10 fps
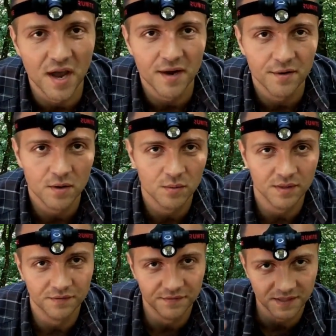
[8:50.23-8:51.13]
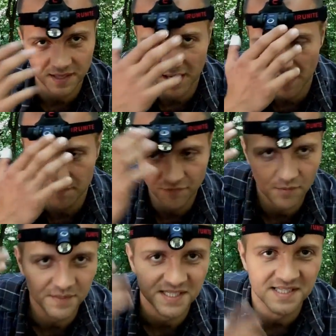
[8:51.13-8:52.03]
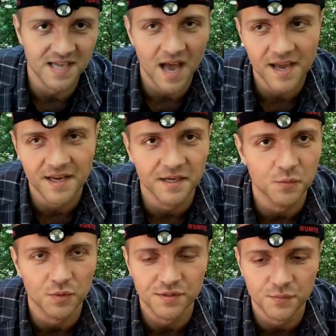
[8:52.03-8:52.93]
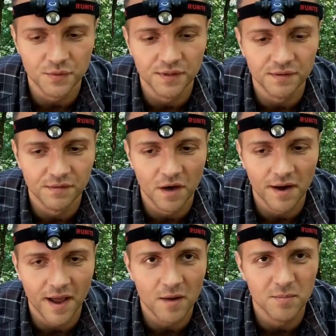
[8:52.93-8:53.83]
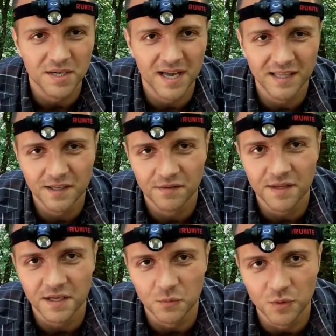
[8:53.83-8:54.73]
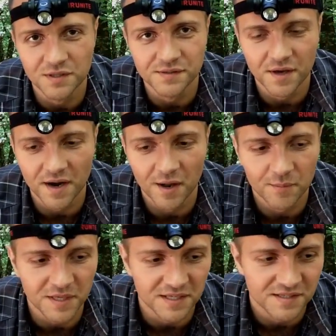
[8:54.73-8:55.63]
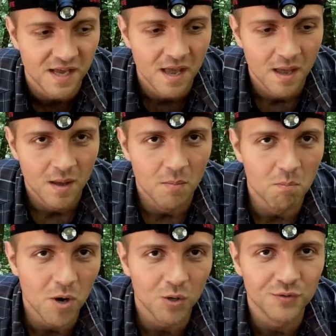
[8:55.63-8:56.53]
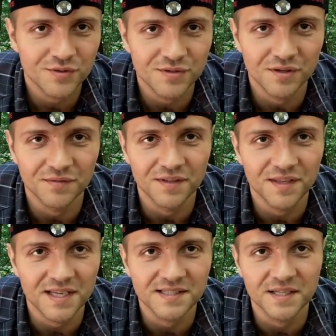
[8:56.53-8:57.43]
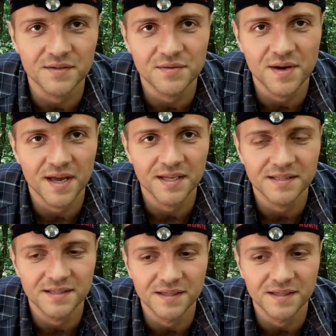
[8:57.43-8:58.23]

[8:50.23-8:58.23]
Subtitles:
I don't know if it came from the design and it wasn't really thought out, but I like to think it was thought out, because most of the things that Thrunite